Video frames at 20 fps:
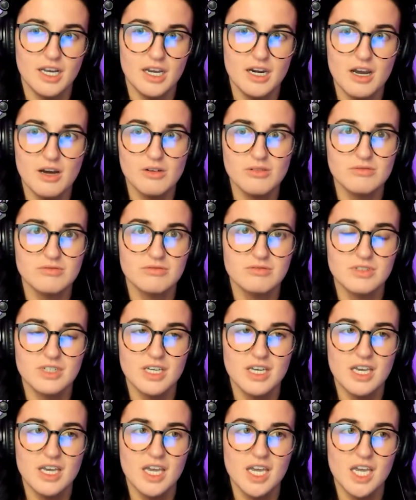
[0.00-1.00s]
You know?
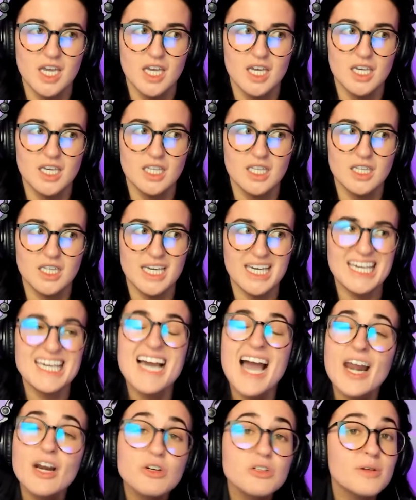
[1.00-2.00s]
Like he
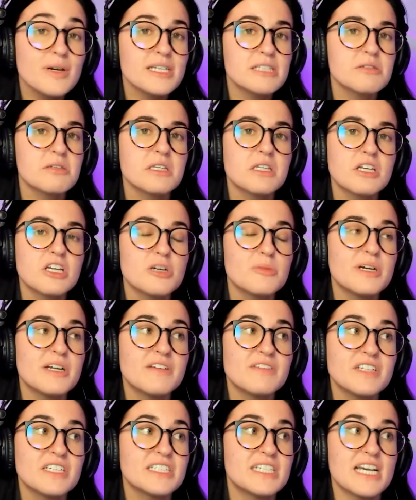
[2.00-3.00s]
kind of reminds me a little
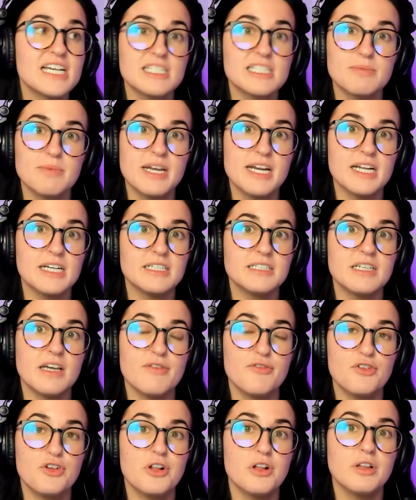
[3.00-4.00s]
bit of the Tasmanian devil,